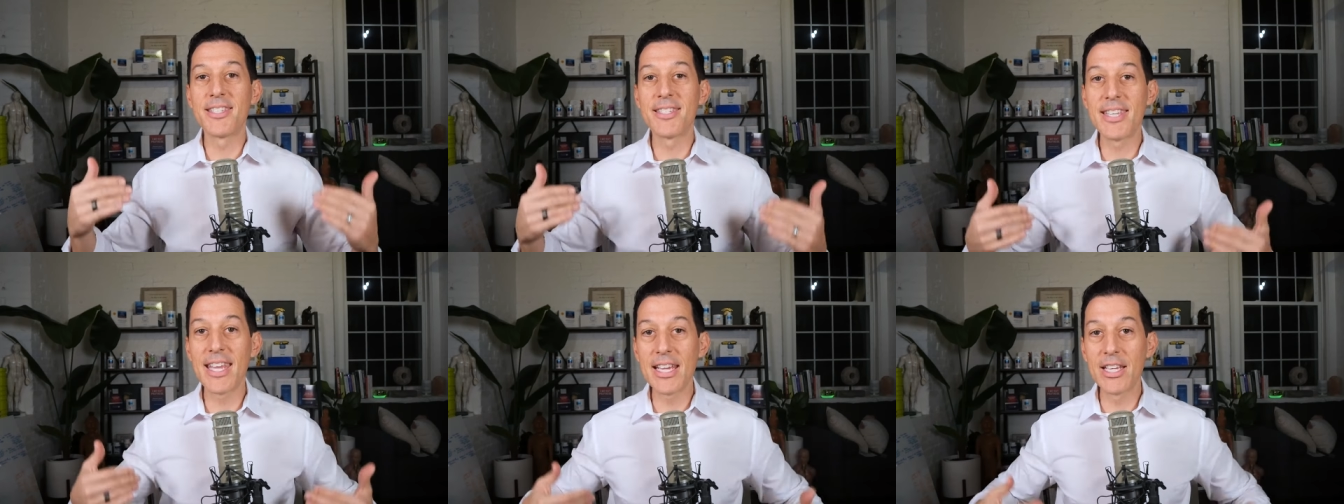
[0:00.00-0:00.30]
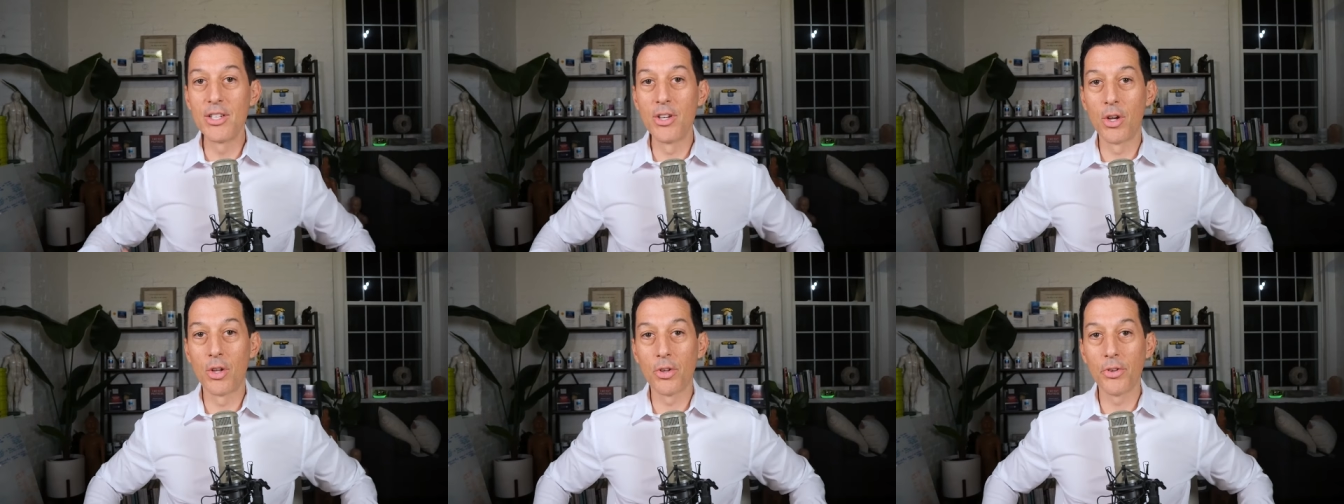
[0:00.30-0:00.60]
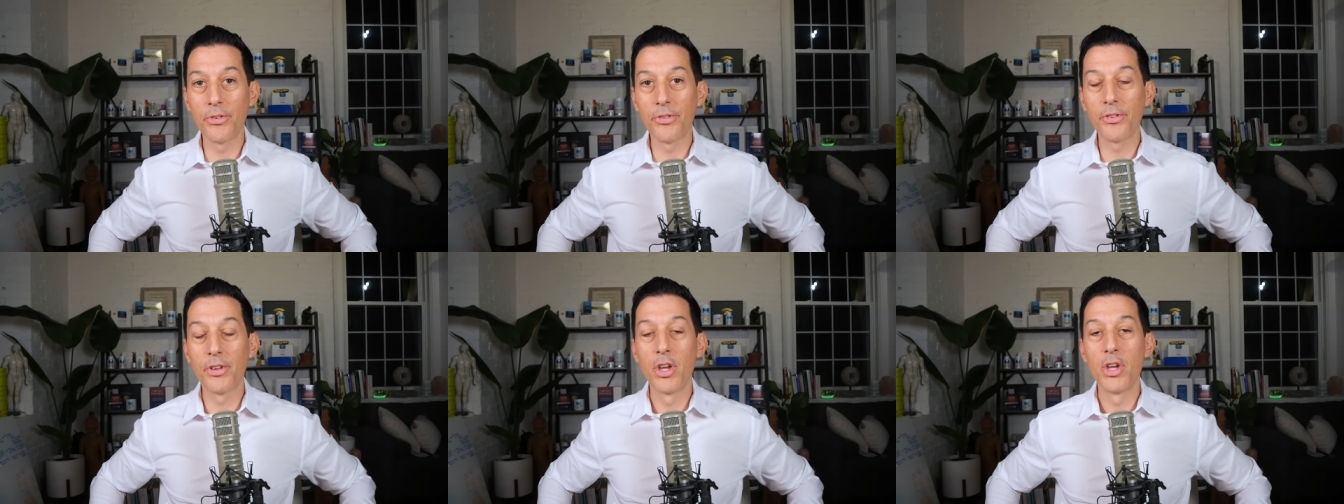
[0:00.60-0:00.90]

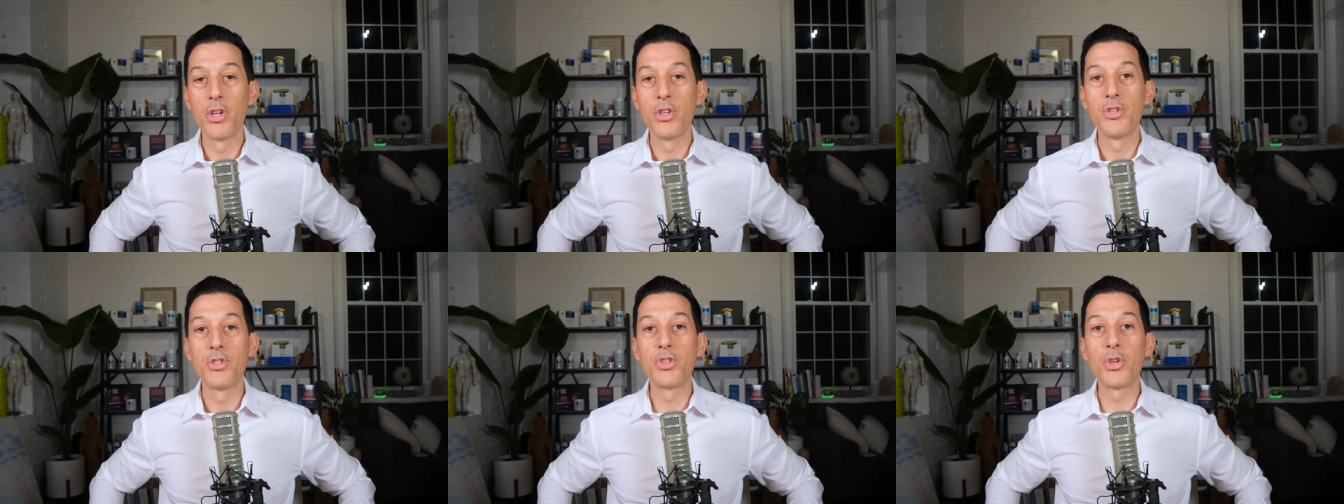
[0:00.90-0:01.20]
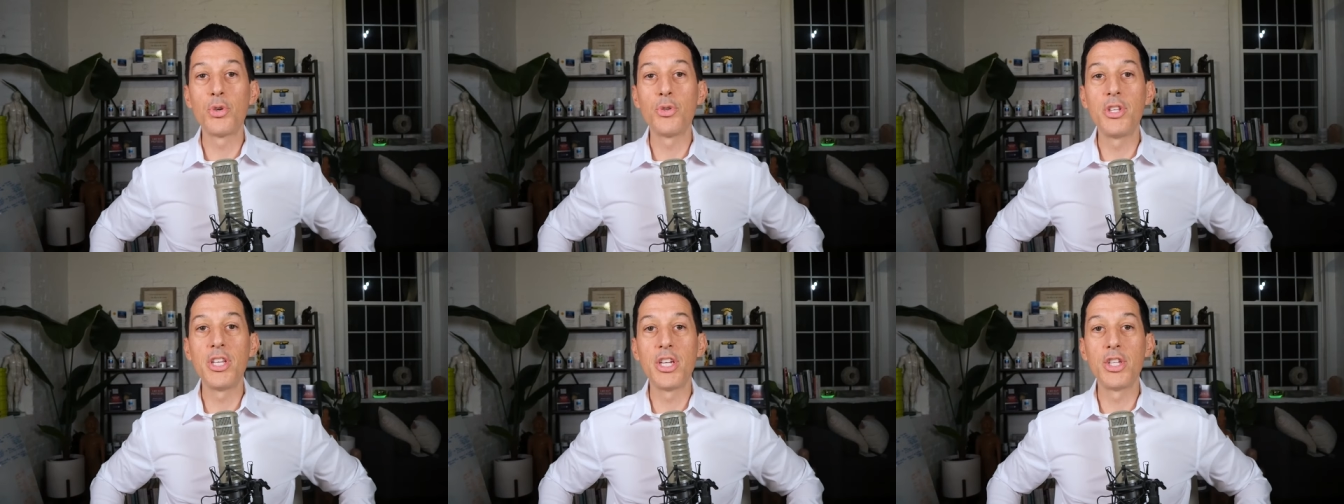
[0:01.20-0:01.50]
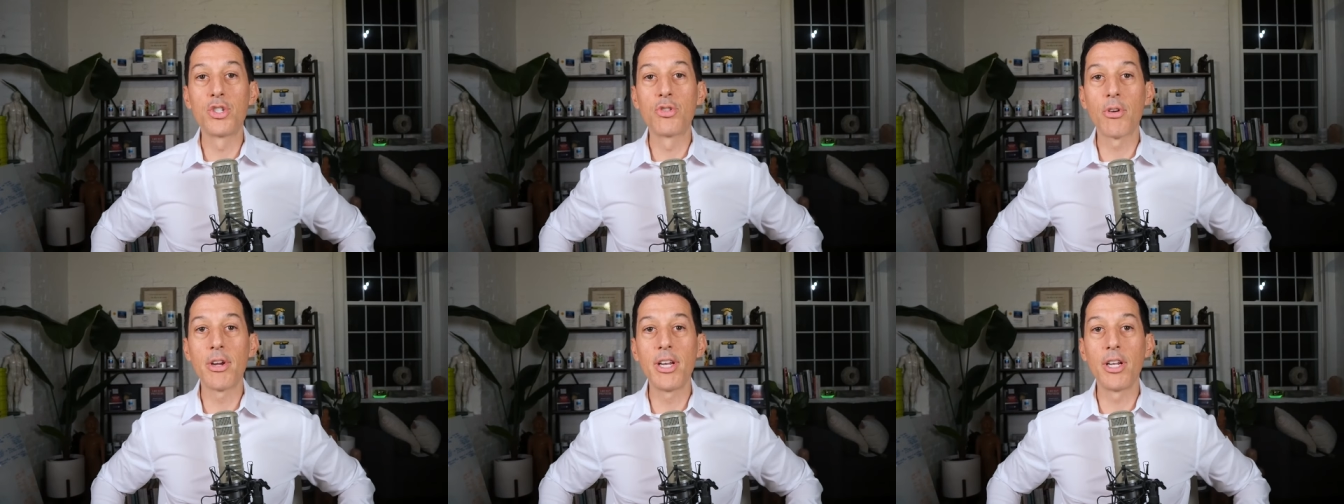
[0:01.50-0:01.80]
signals to the
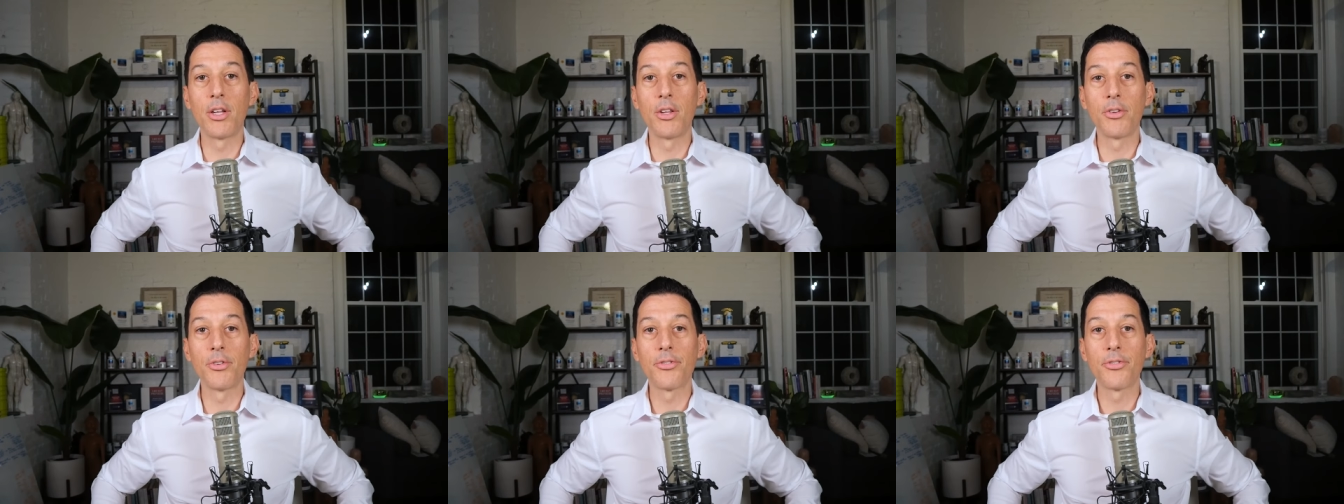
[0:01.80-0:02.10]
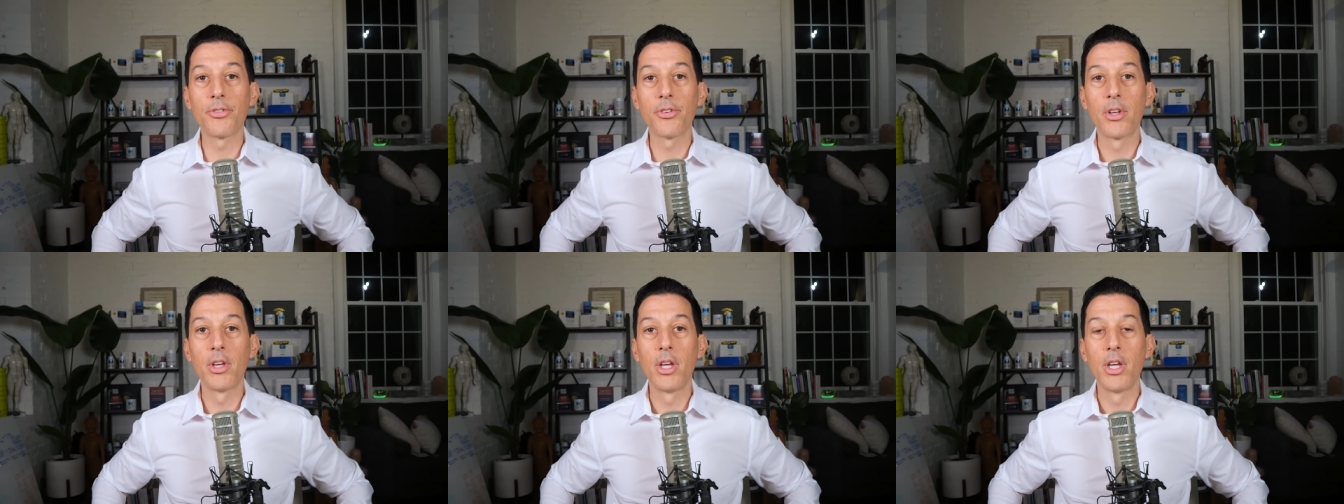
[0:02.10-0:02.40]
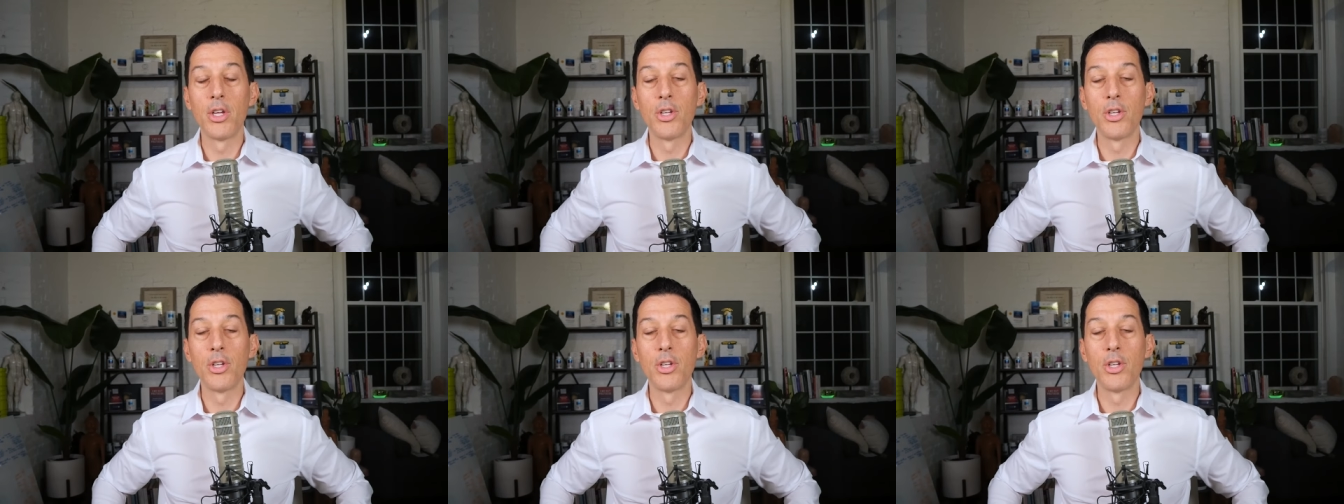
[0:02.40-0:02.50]
adrenals